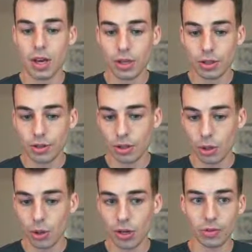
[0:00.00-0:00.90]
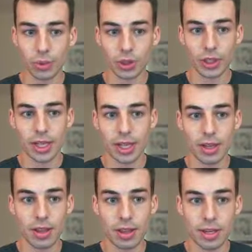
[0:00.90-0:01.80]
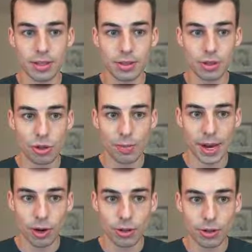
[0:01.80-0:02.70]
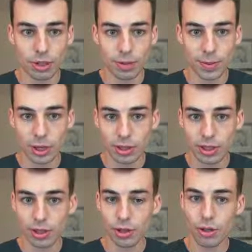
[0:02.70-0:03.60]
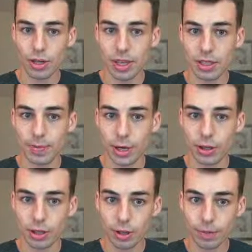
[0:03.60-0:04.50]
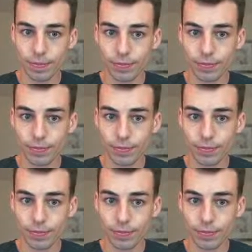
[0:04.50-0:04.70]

So if we look at these 2 pairs, this pair here and this pair here,